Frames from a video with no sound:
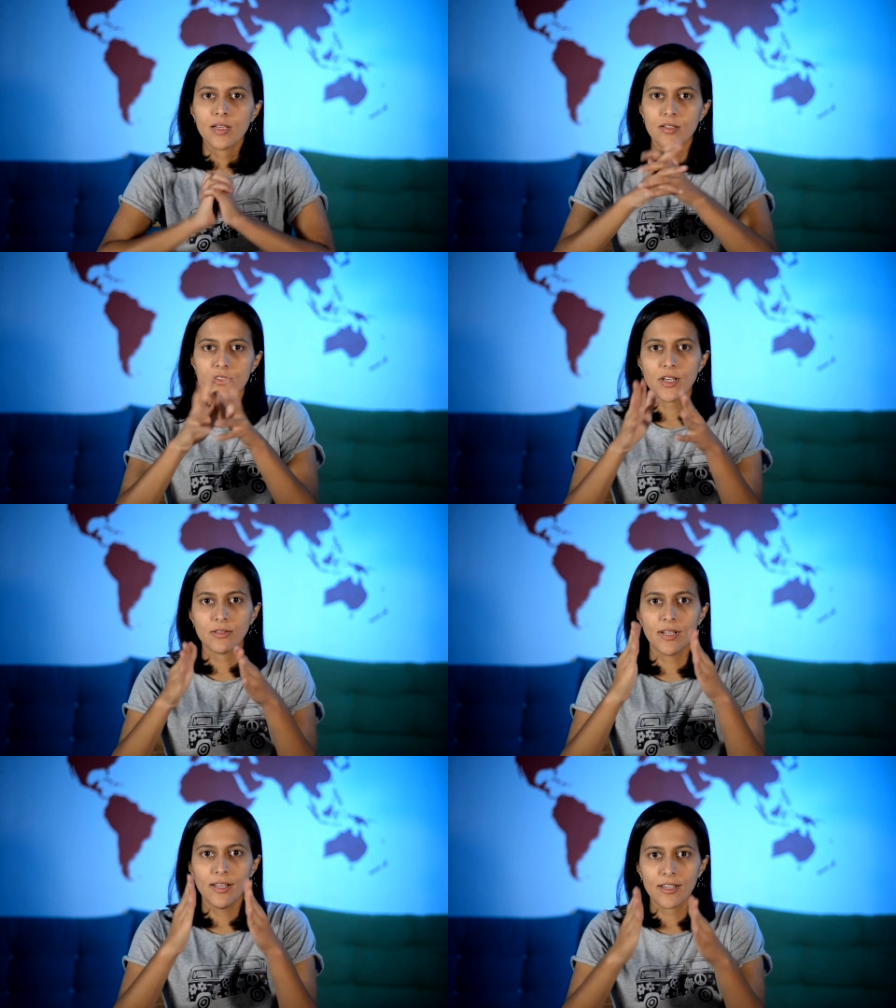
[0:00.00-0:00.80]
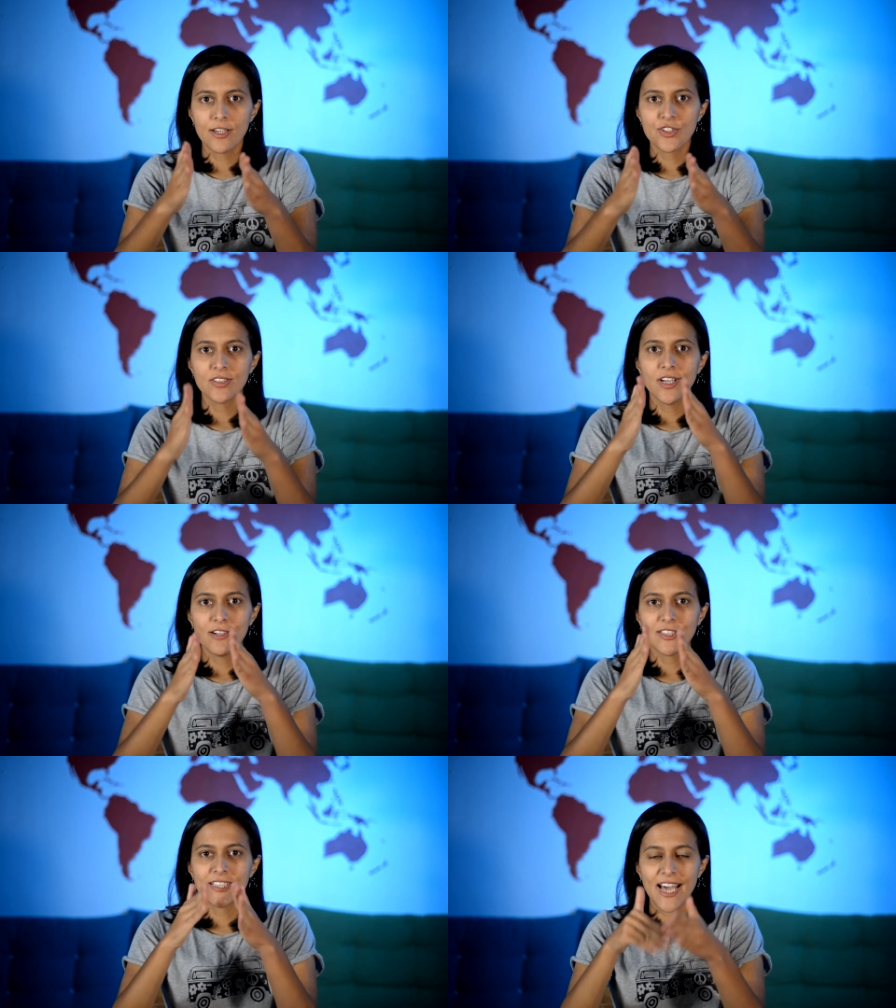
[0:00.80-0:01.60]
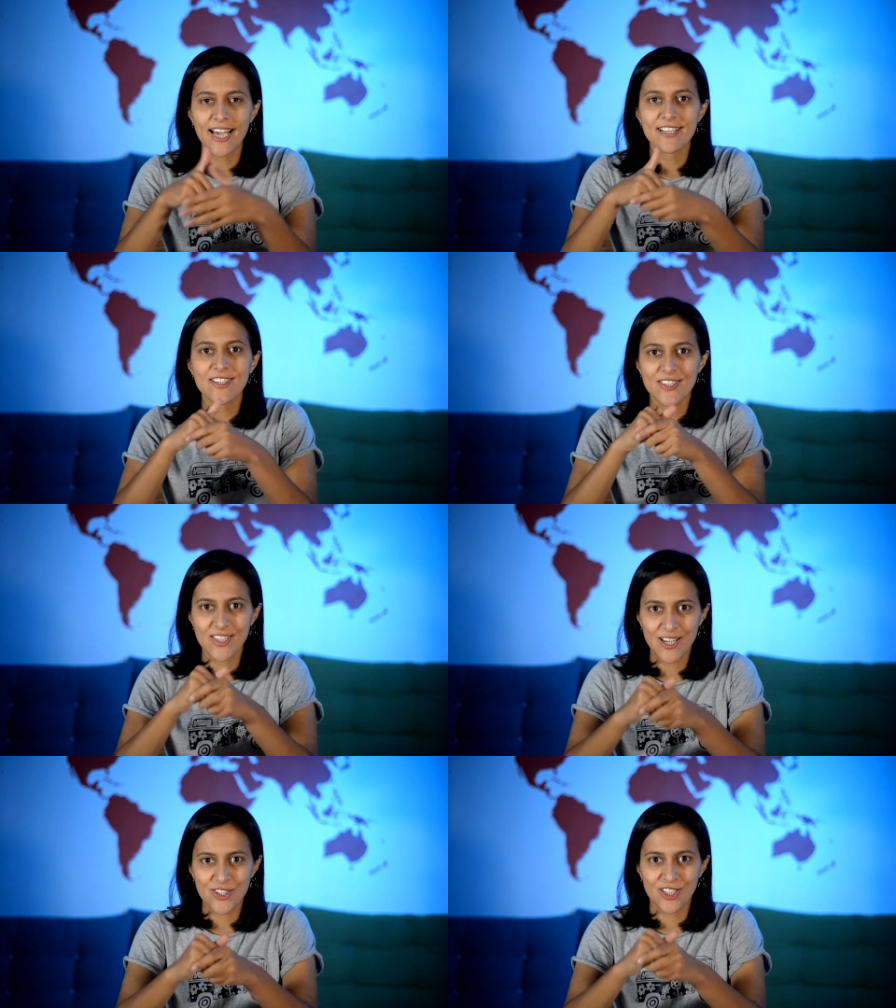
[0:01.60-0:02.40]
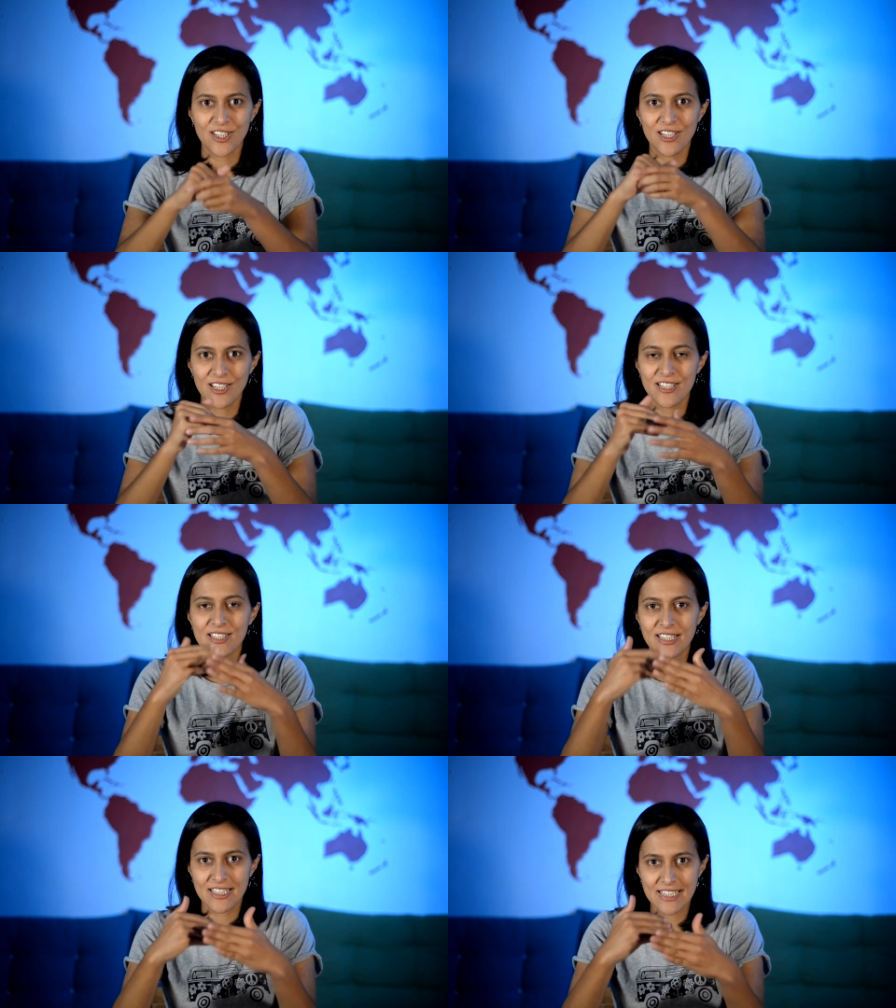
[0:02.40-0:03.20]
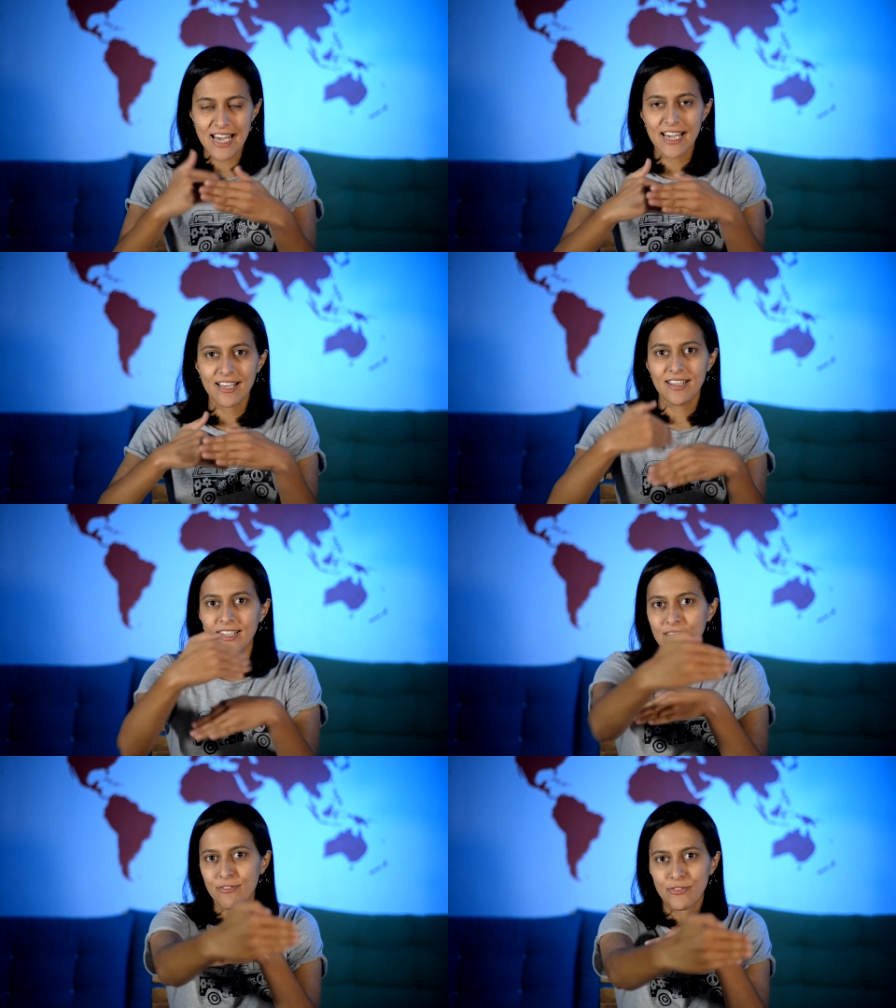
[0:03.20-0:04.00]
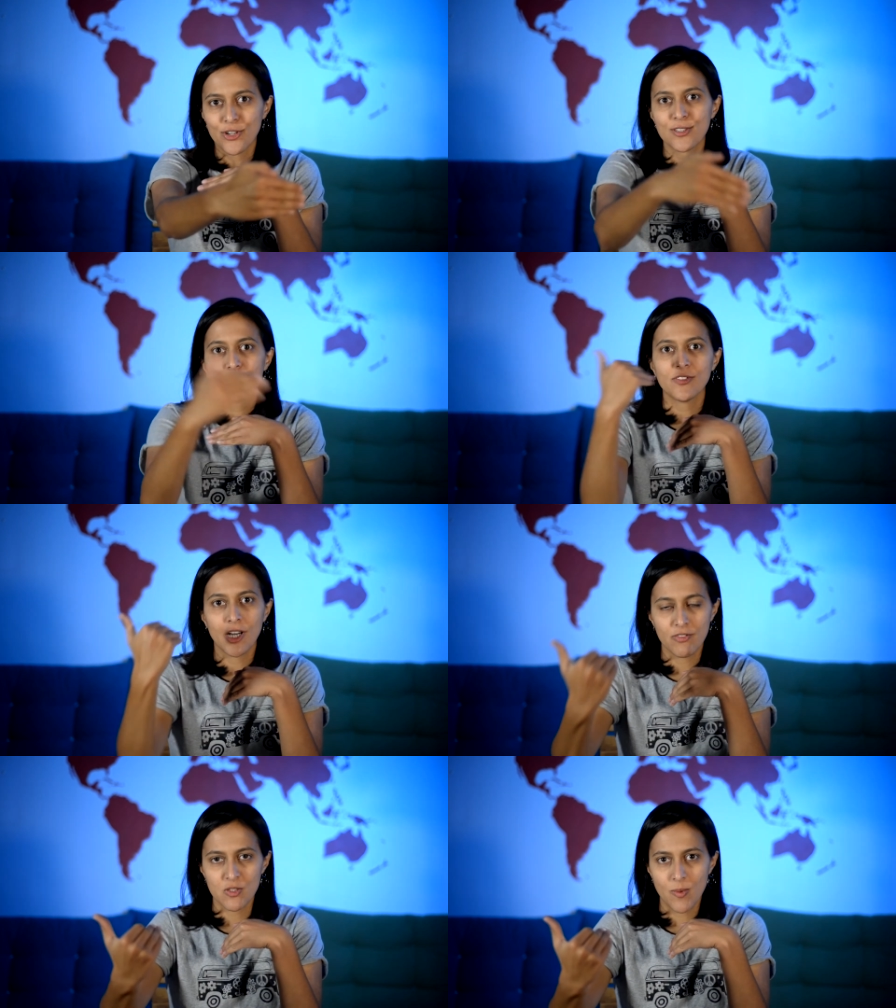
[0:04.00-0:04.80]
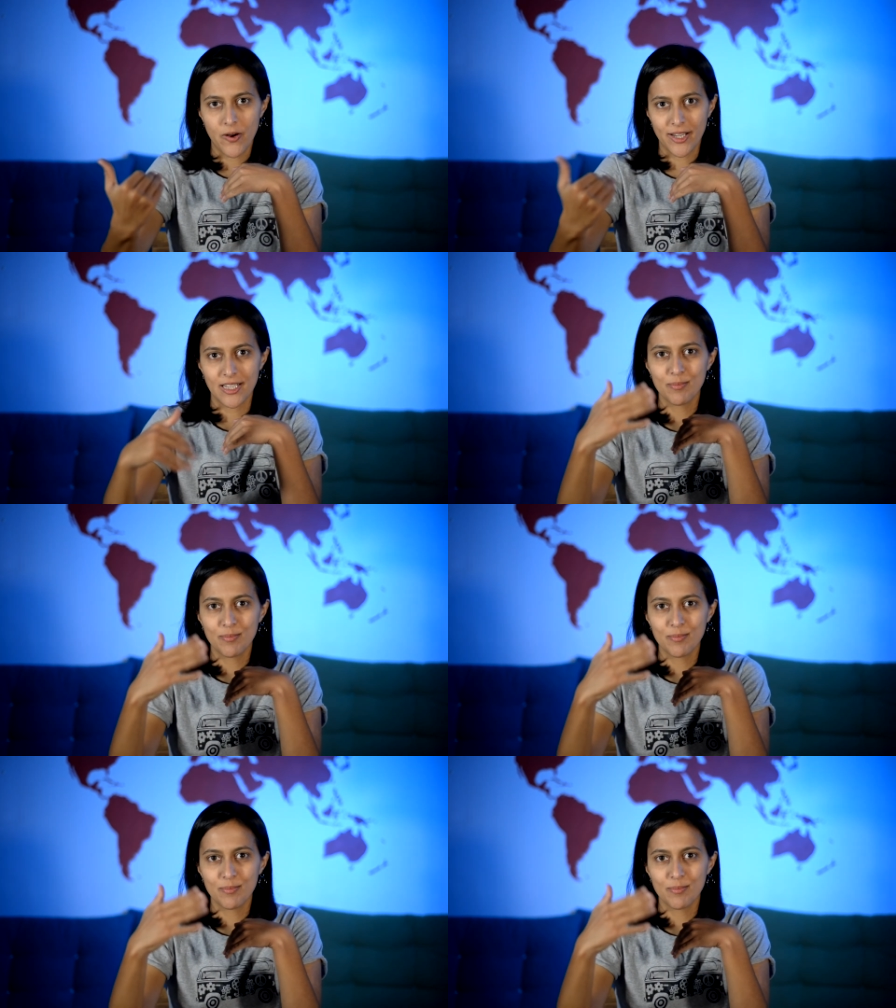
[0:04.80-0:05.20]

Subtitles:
So the location of the taxi station is exactly in front of Naivas Market.